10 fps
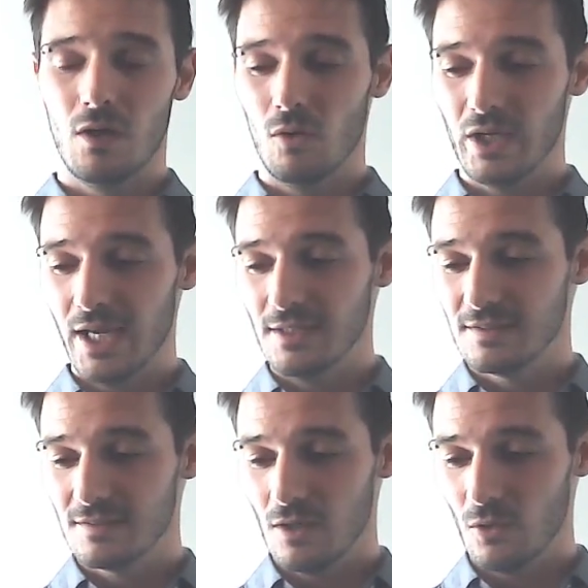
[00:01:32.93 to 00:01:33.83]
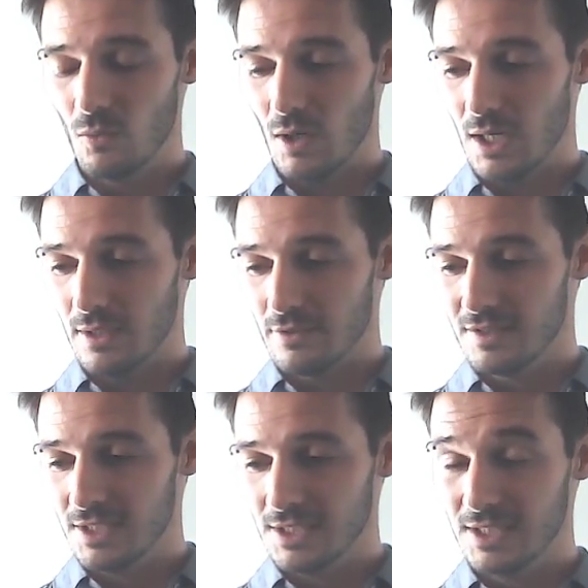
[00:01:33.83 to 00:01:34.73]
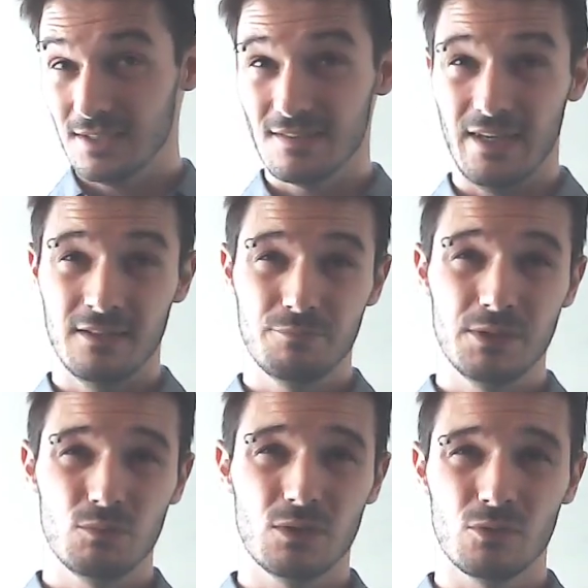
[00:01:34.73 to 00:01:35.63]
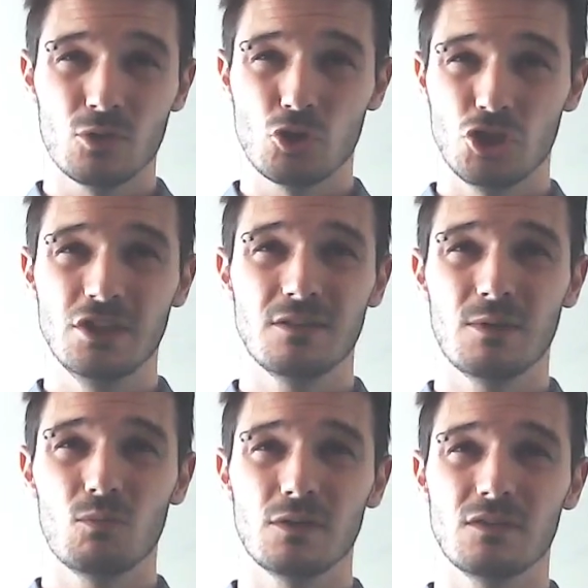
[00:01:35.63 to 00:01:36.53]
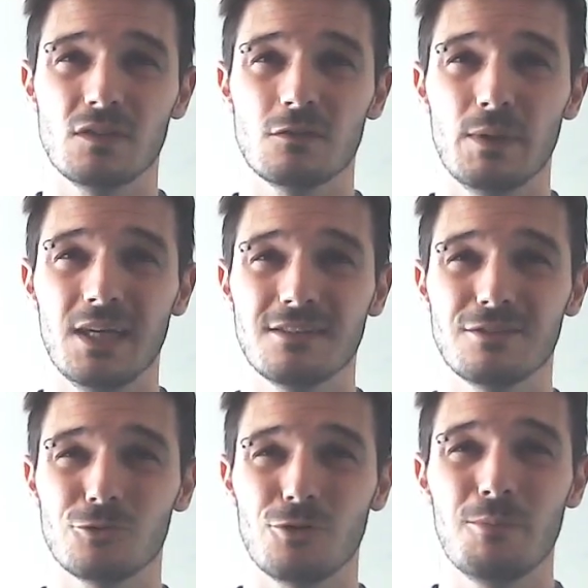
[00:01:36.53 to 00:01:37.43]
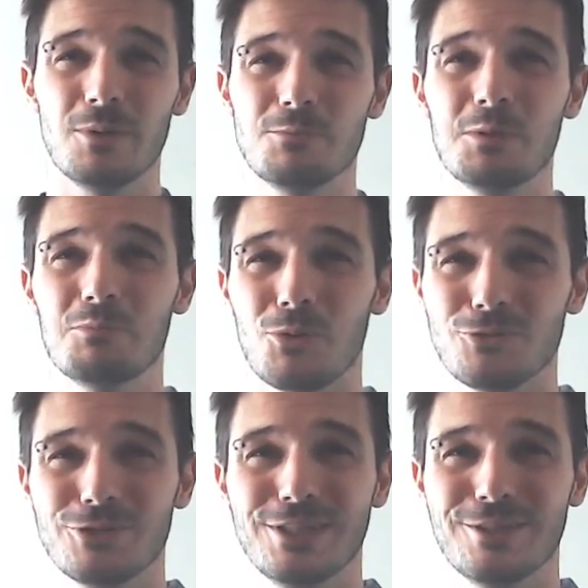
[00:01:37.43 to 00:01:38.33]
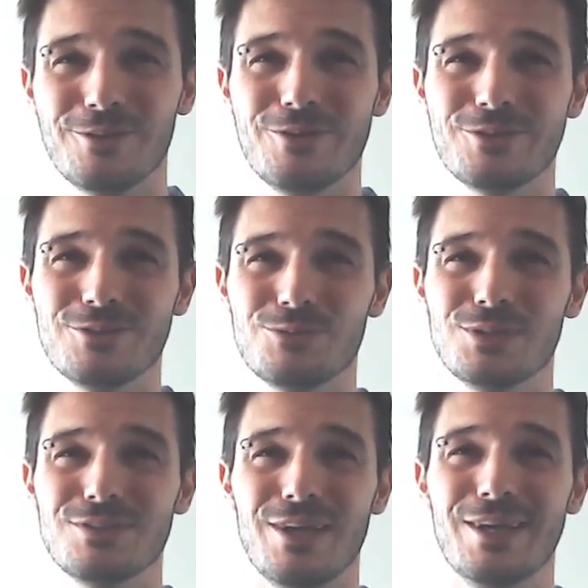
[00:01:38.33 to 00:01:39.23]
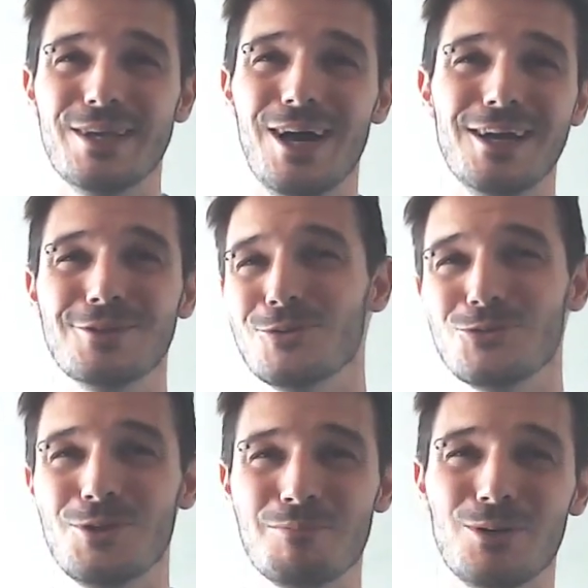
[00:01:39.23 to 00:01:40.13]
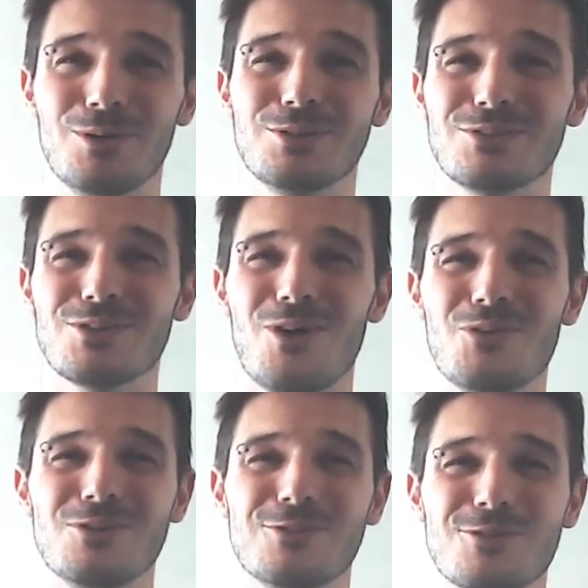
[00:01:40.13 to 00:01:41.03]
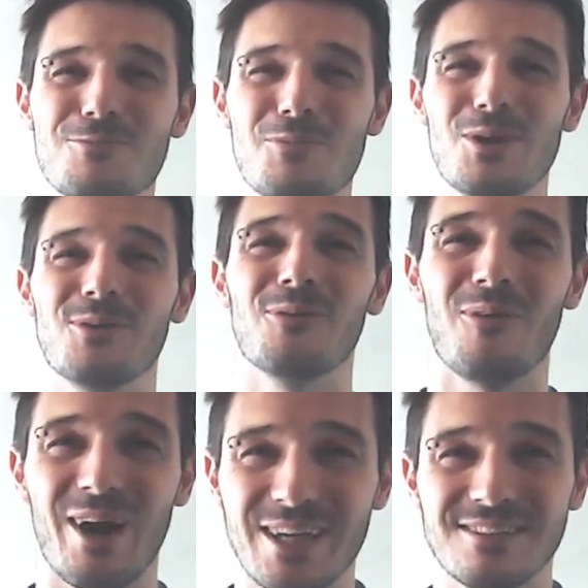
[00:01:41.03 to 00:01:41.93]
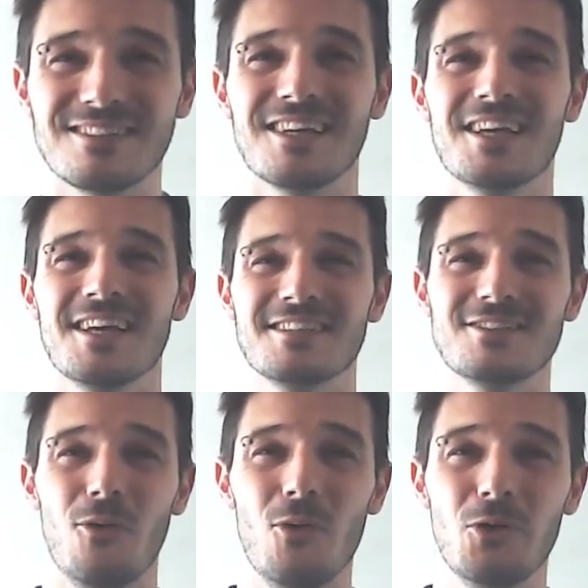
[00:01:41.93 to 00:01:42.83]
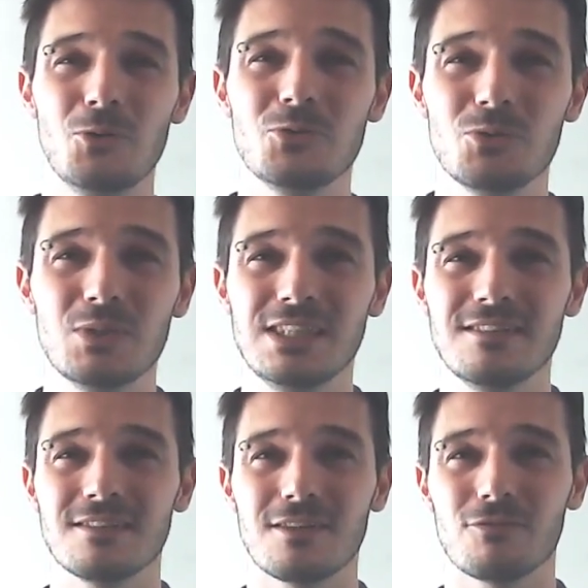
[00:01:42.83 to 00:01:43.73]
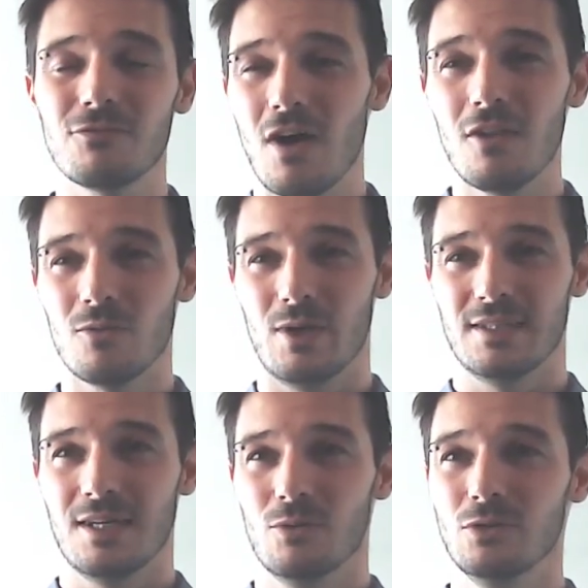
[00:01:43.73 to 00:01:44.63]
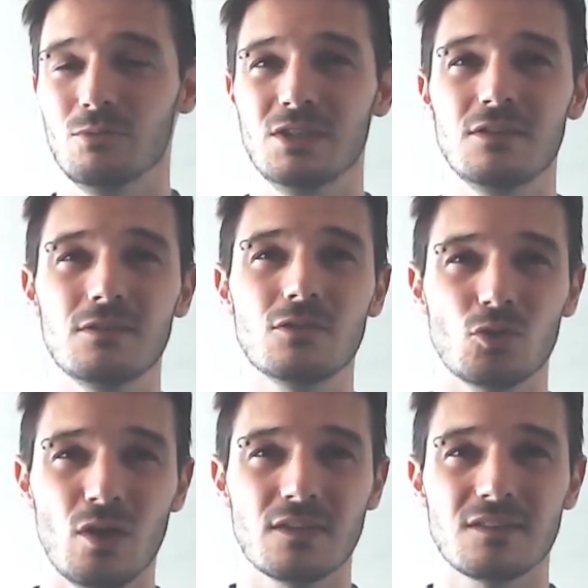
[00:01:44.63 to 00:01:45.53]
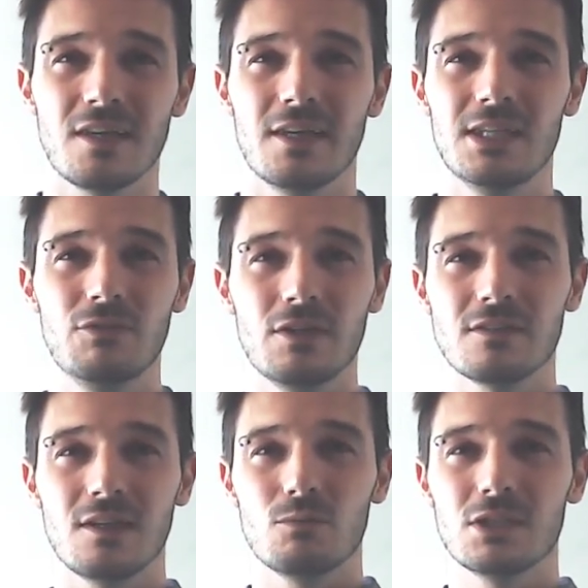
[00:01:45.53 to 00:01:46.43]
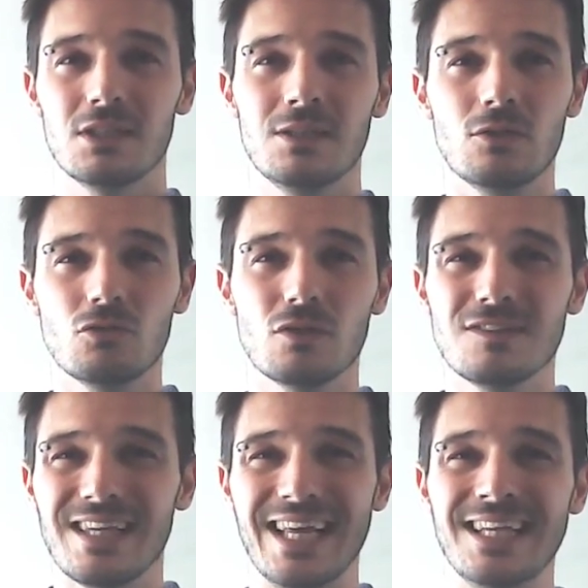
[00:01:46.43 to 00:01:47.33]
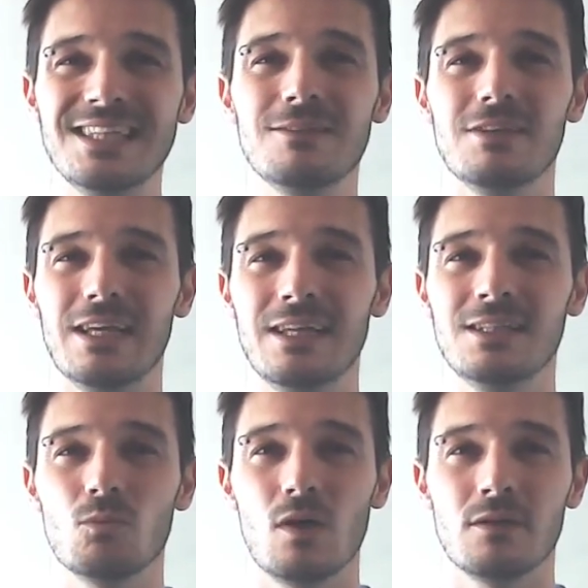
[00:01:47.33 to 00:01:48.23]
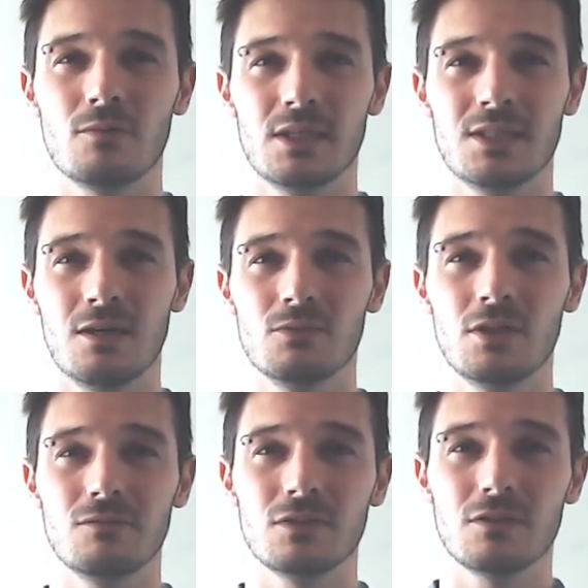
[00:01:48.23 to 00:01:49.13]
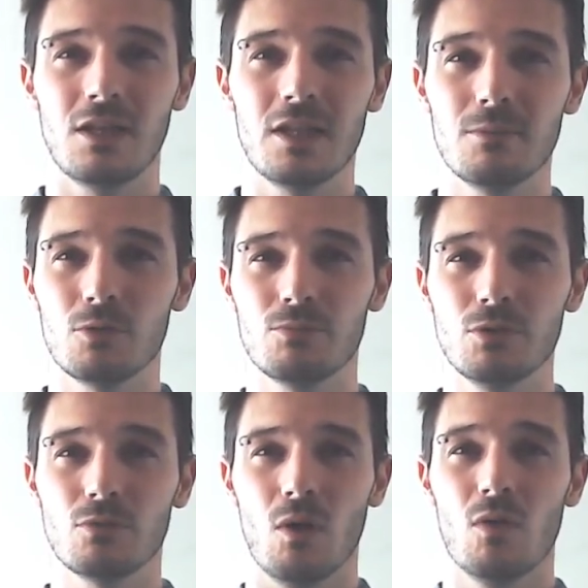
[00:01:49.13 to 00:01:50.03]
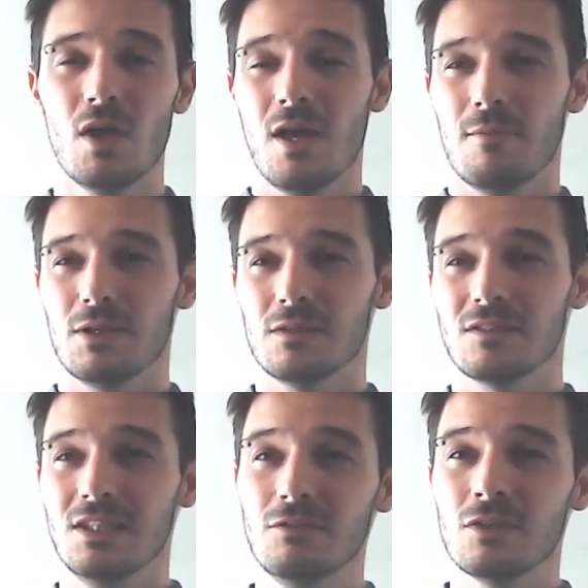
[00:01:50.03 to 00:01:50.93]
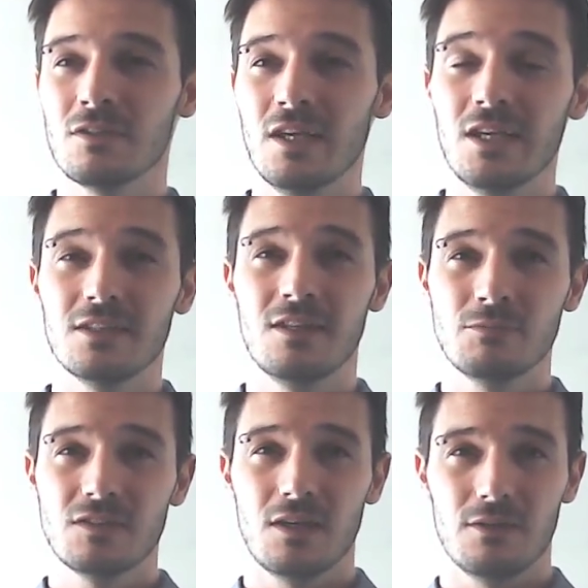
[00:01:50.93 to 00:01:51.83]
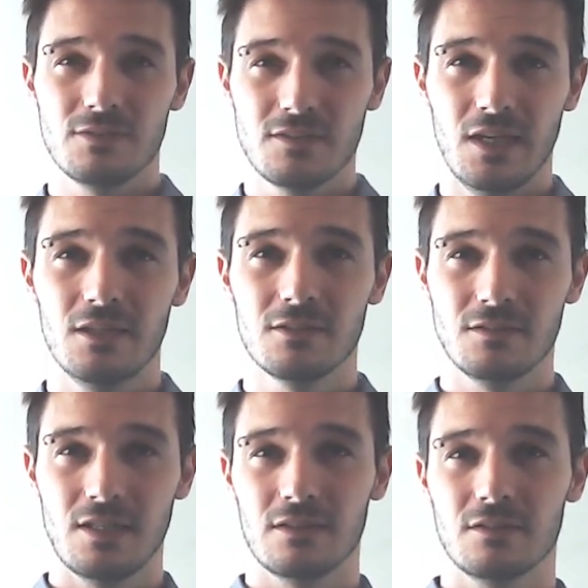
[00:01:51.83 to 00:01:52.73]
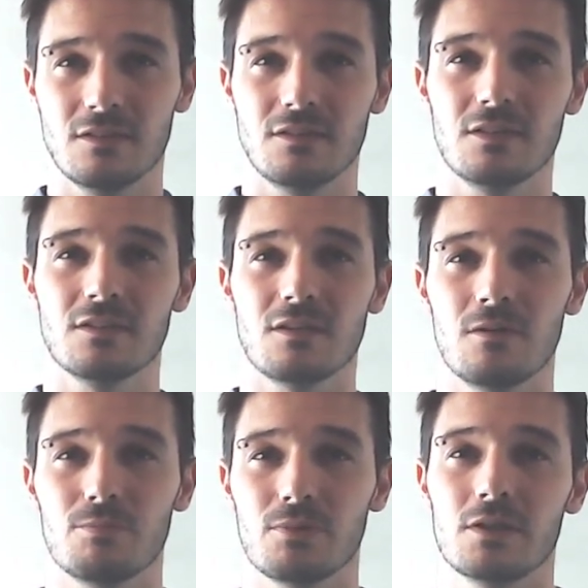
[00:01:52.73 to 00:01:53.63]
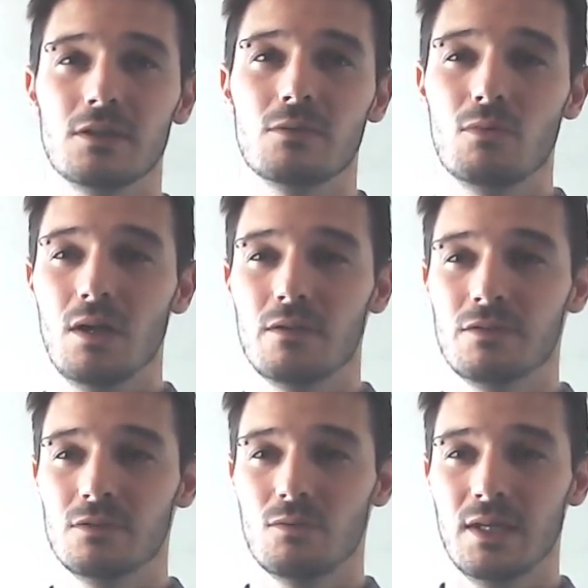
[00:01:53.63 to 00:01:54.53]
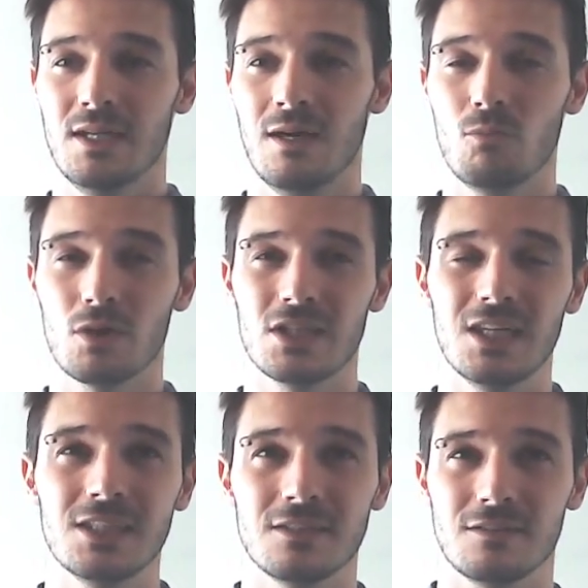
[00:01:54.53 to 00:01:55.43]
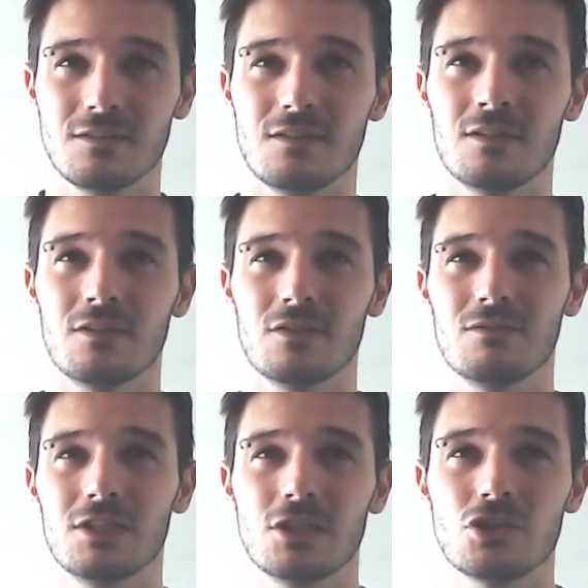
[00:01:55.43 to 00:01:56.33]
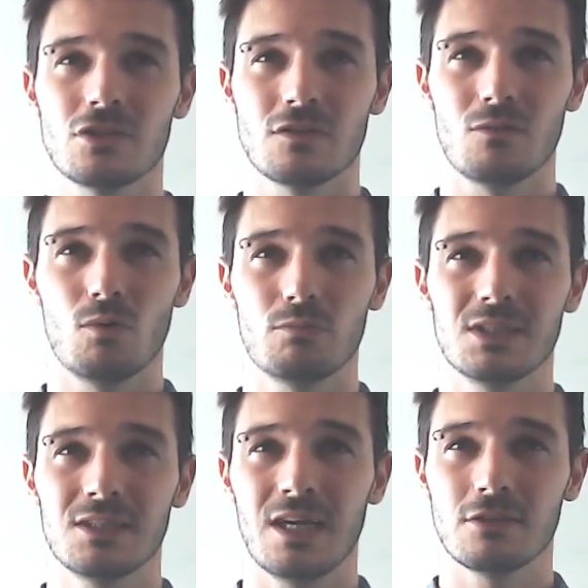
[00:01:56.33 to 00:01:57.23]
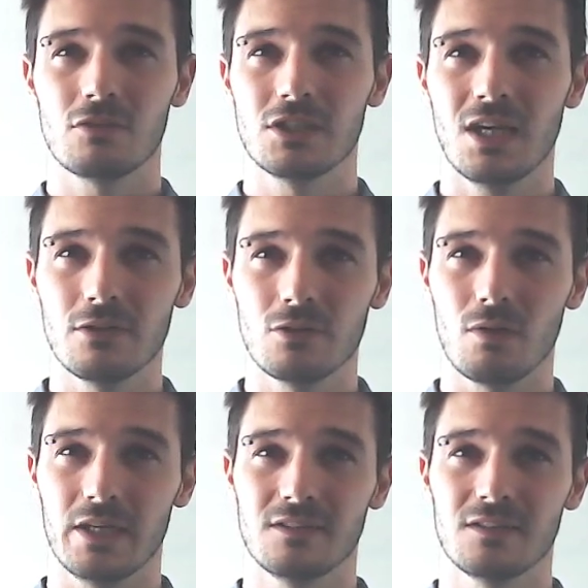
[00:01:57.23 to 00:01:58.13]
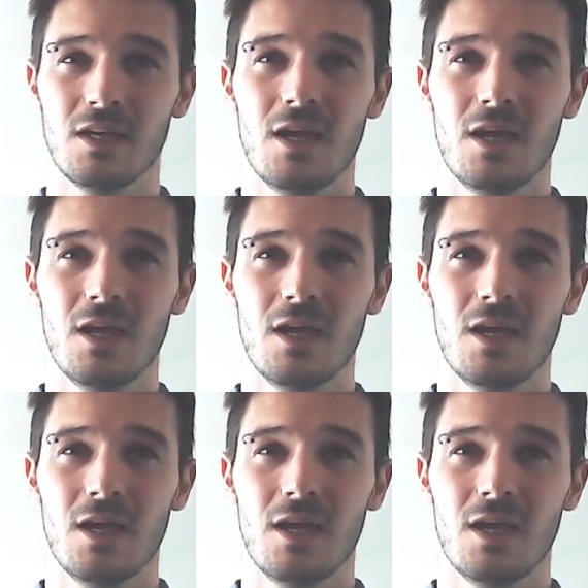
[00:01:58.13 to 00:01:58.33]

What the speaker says: Okay, so the thing is, NFP, we don't know shit about what to expect. Trump has been bullshitting earlier this week saying, I know the number, it's going to be great. So who do we need to follow right now? Who do we need to trust? It feels like we cannot trust anyone right now, not even the Labor Bureau, because even they themselves say the statistics are pretty irrelevant right now. We're getting into standard deviations of what we can actually calculate.